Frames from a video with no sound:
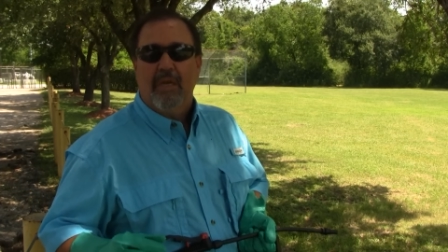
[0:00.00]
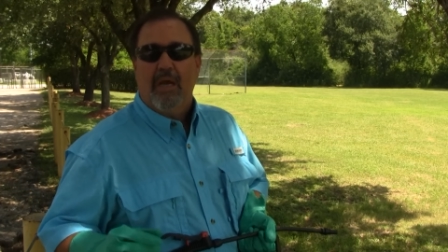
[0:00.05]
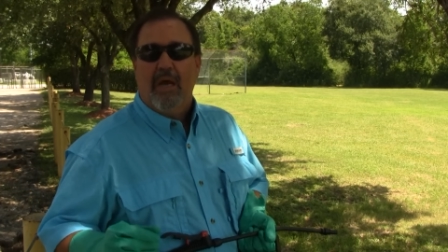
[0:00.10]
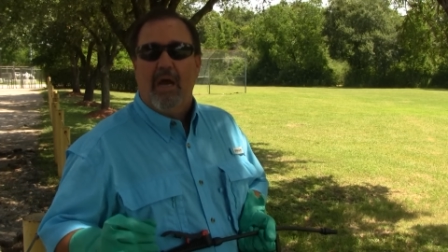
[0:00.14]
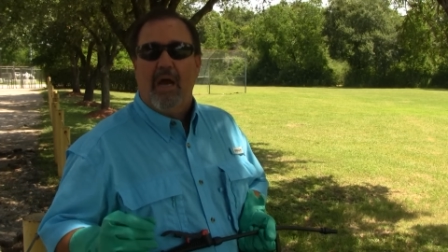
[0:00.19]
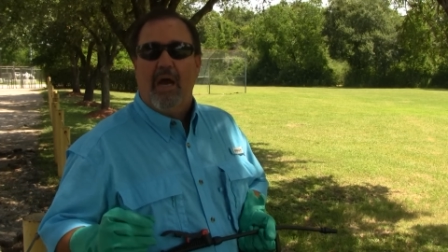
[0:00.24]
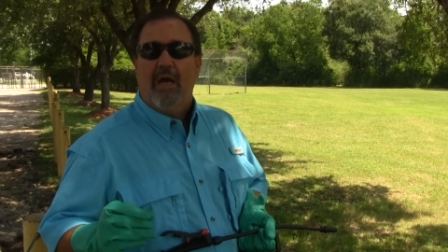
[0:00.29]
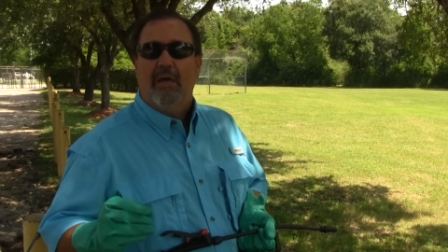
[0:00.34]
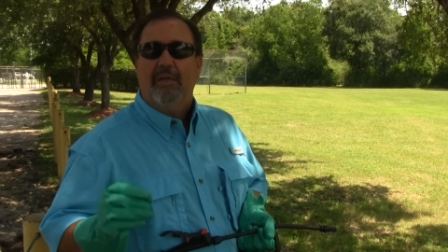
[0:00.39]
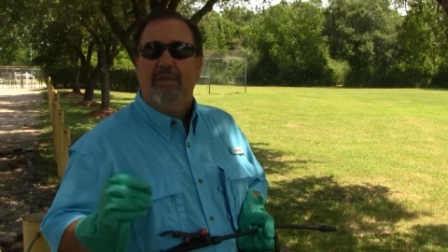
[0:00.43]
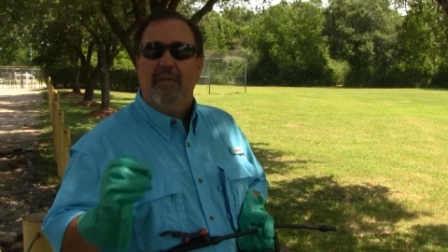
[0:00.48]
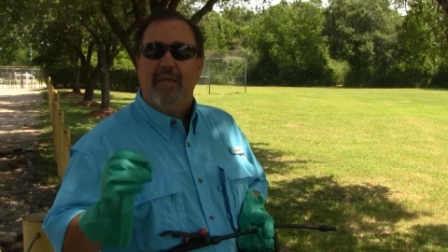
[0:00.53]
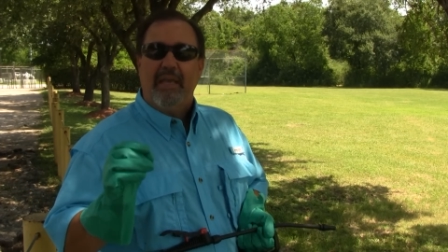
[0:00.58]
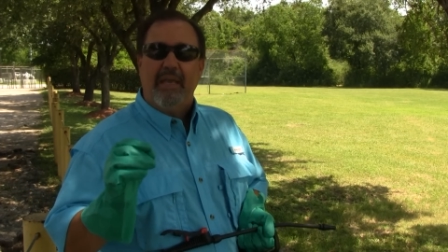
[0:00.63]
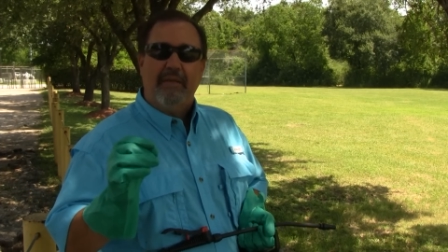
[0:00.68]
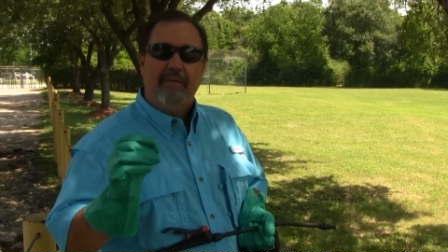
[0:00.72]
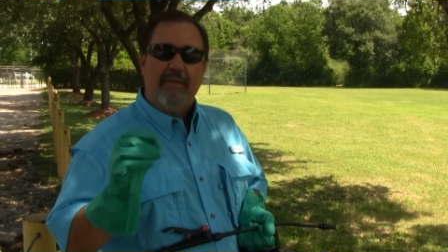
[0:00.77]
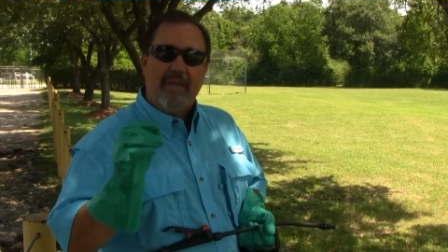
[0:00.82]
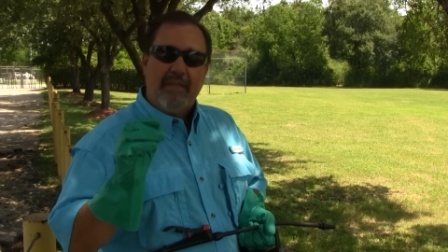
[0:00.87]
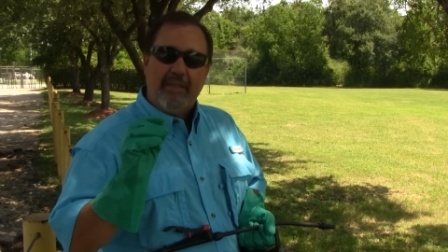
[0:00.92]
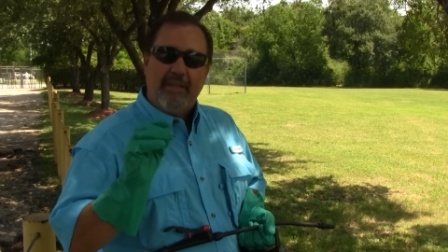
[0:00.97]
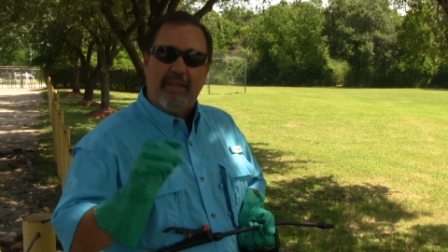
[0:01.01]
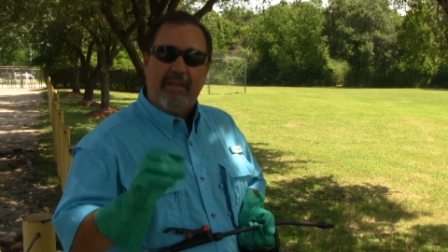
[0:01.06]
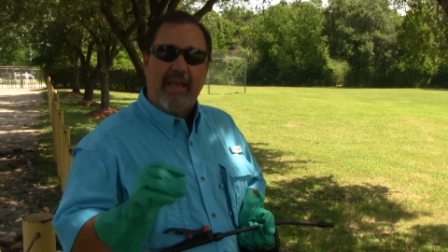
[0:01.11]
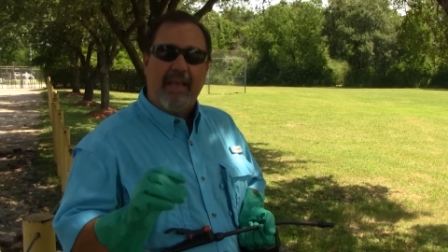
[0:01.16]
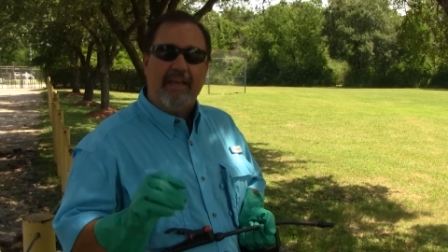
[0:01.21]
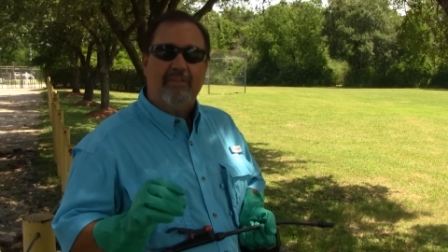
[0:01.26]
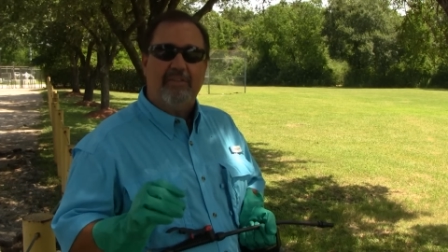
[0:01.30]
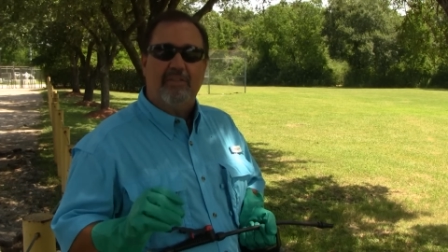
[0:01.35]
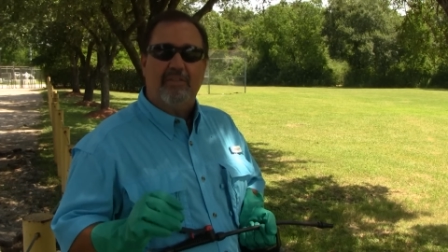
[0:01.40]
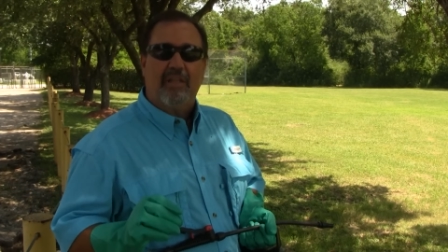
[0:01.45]
Uh, in the
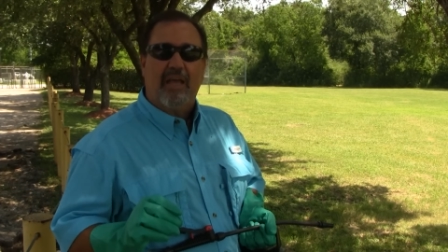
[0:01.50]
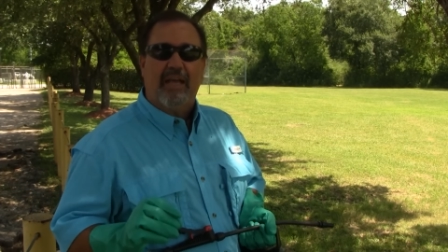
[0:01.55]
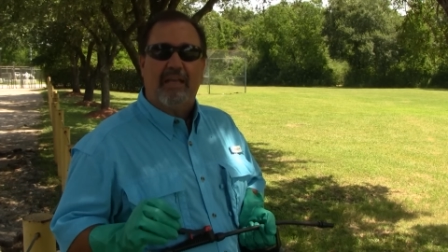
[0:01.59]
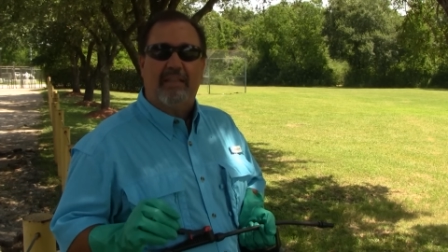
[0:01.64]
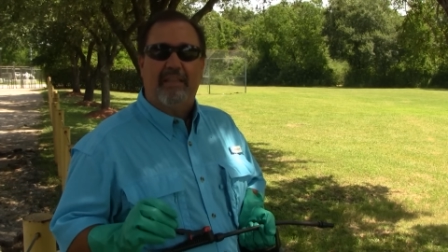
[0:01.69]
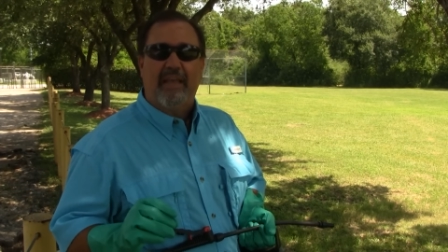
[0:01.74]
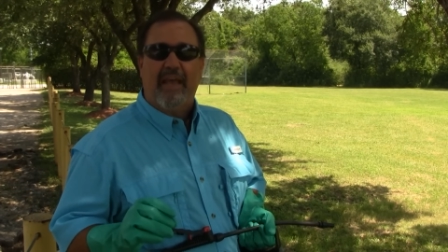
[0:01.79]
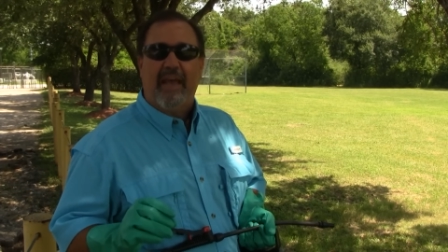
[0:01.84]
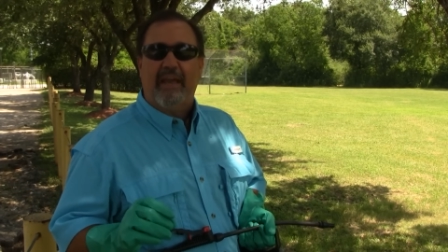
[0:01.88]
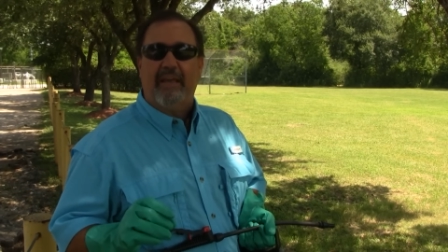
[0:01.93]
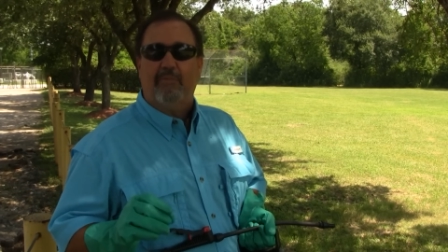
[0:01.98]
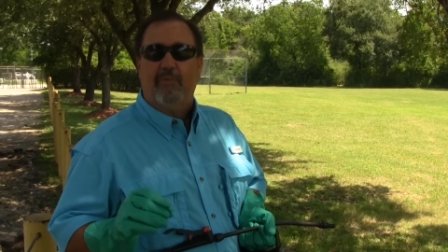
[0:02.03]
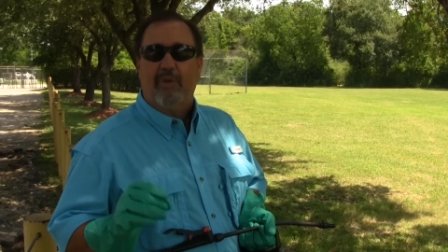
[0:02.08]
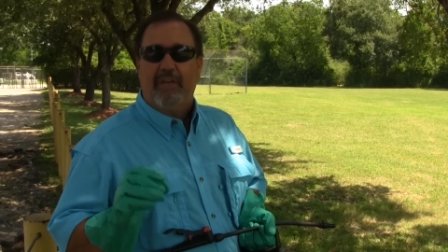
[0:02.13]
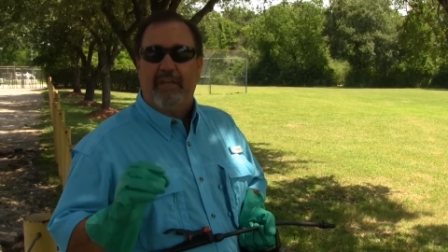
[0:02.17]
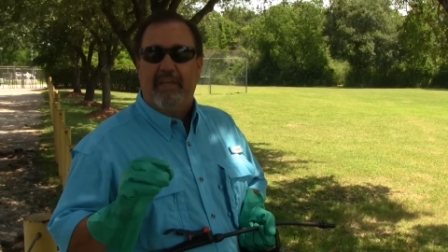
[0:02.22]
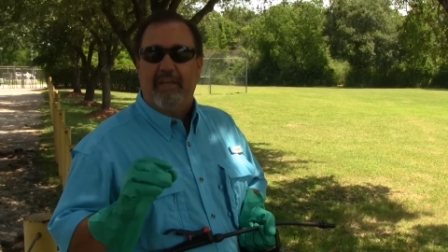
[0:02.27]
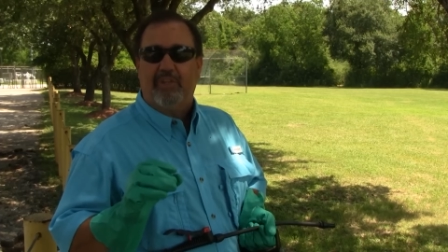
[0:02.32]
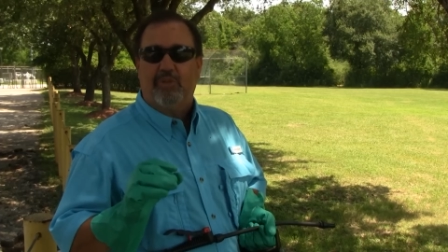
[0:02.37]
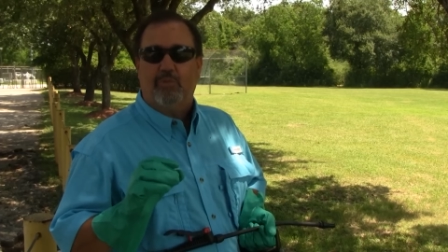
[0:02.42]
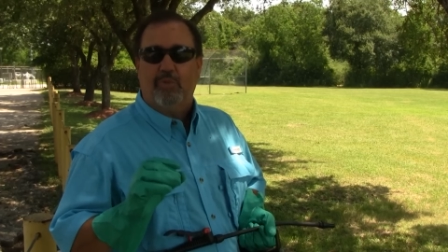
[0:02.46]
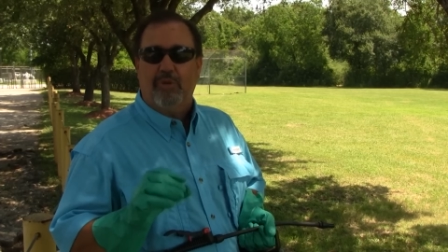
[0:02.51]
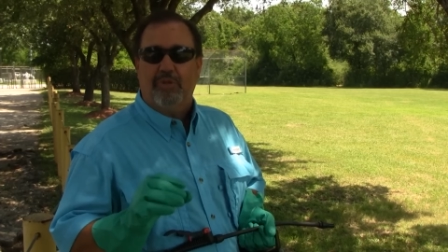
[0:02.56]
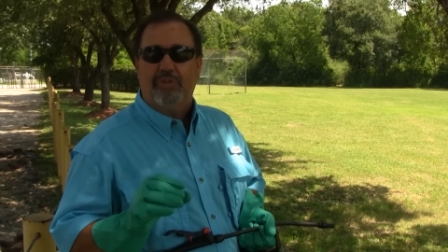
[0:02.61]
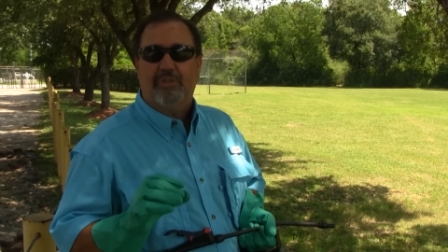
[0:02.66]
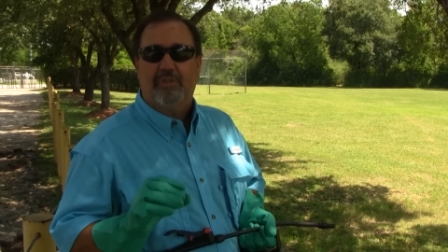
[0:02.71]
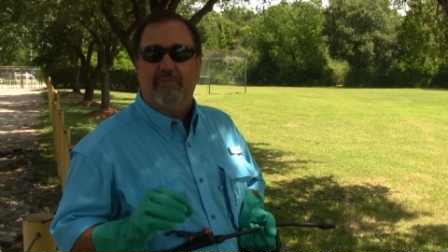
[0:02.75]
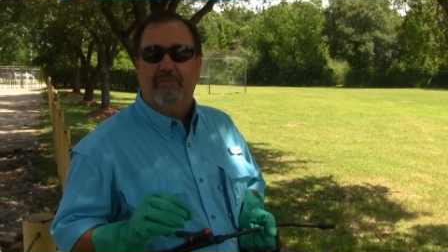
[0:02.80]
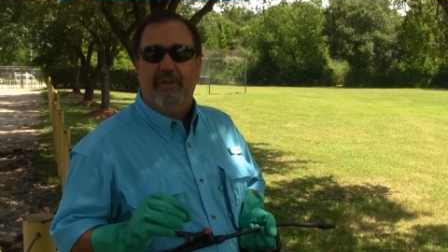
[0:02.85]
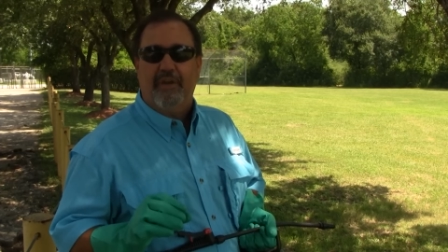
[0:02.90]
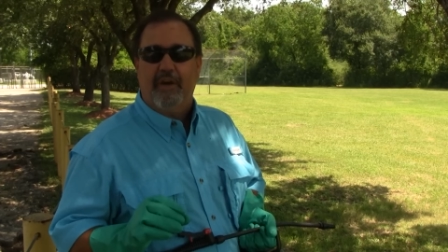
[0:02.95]
cases like that, when it gets real
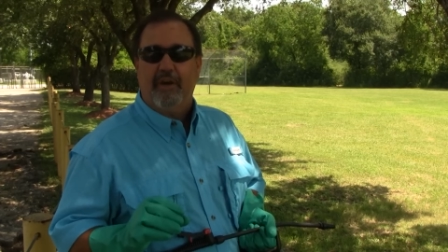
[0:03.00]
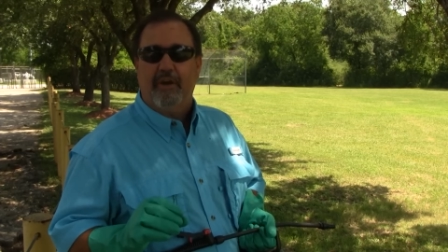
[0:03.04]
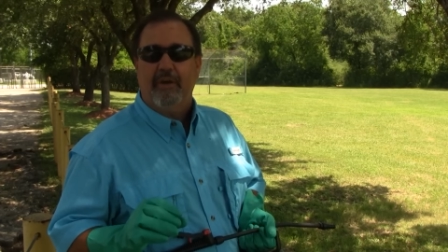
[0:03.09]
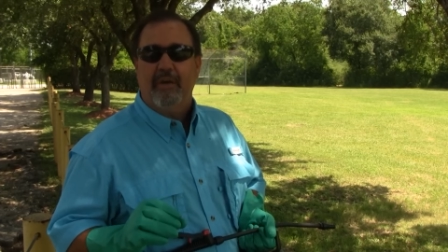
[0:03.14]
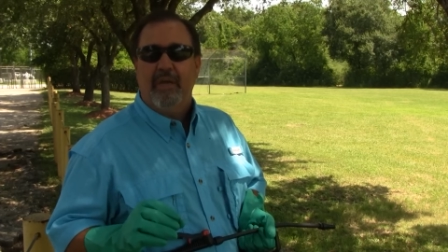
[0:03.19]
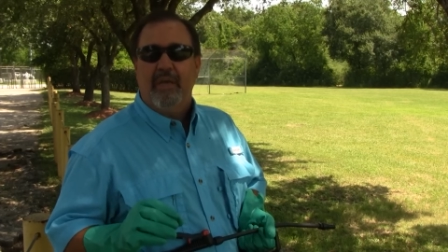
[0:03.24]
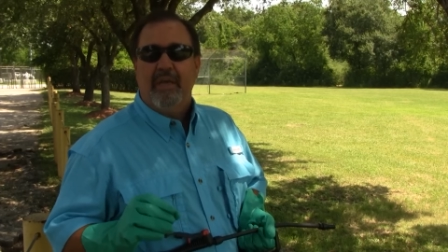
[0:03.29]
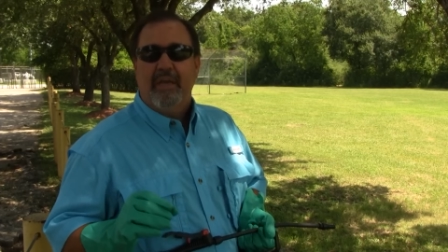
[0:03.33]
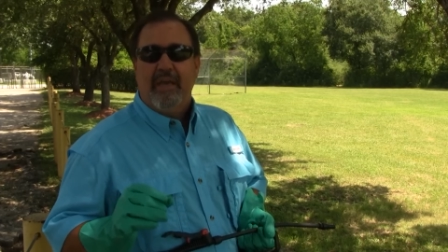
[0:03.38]
severe,